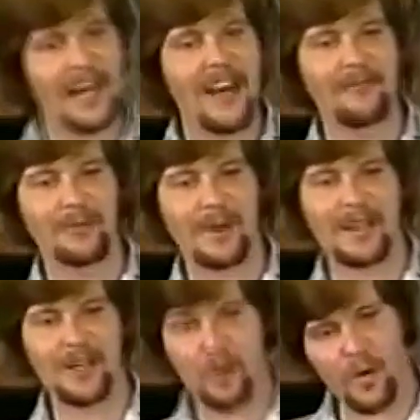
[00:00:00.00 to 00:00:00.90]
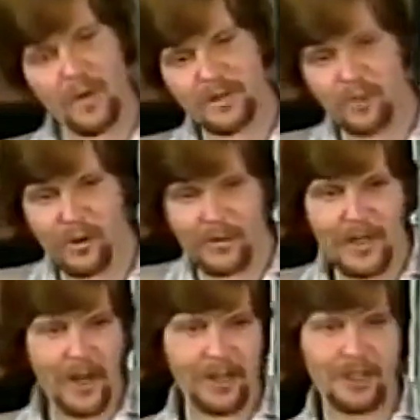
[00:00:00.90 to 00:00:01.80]
have been and you always will be
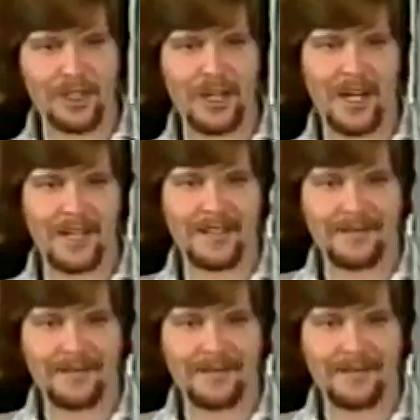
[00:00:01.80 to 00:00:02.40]
God's child.